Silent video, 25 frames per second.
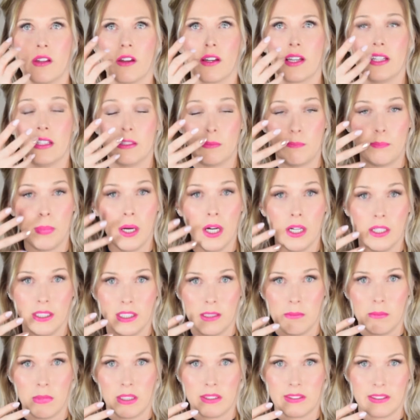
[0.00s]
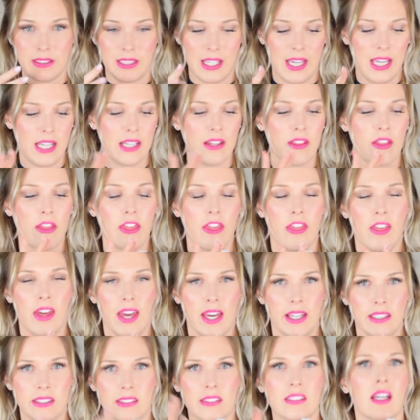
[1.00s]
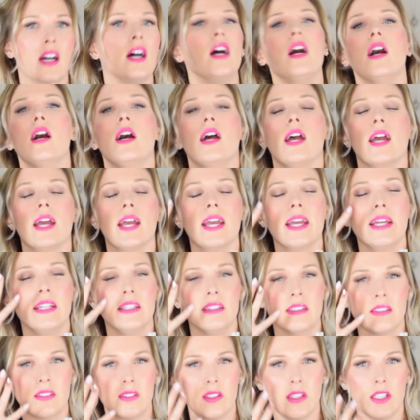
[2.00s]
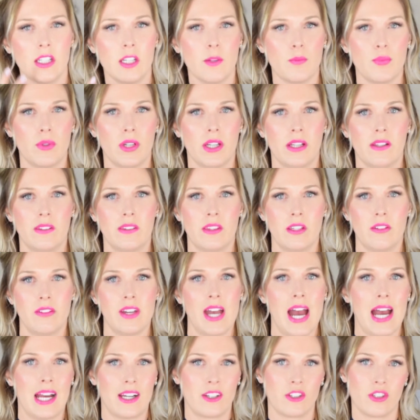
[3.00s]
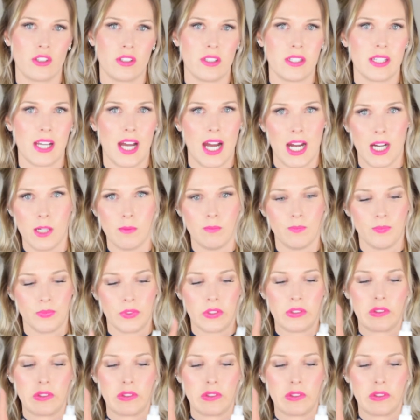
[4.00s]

like it's burning my skin. This instantly brings the reaction down.